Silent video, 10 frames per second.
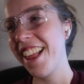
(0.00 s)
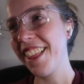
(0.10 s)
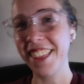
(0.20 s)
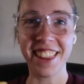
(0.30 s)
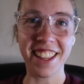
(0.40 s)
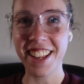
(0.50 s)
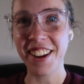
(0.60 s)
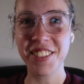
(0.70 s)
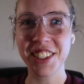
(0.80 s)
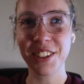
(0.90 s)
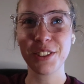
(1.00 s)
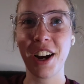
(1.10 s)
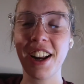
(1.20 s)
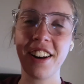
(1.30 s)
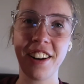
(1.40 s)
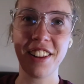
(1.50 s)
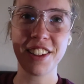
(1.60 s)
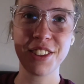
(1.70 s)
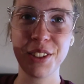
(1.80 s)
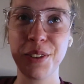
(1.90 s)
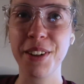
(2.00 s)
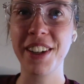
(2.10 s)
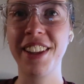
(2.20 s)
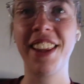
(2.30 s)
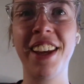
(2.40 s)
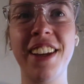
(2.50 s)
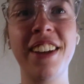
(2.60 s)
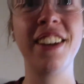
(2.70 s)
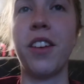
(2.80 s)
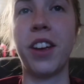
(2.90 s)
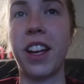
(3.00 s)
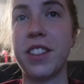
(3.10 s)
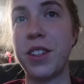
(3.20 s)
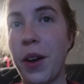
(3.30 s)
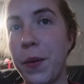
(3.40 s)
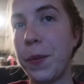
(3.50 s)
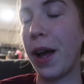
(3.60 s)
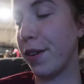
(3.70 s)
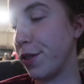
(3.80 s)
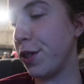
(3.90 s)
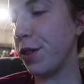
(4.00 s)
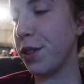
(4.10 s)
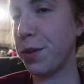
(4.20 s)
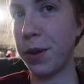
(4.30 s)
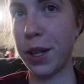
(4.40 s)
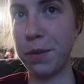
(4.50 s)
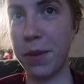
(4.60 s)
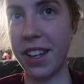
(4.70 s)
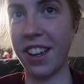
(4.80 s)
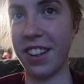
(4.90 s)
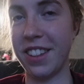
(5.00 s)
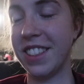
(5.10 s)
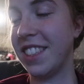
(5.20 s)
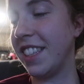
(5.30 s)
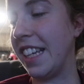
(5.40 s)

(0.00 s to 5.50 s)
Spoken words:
I'm gonna go try it and I'll let you know what I think. Okay, so I have to do this quick because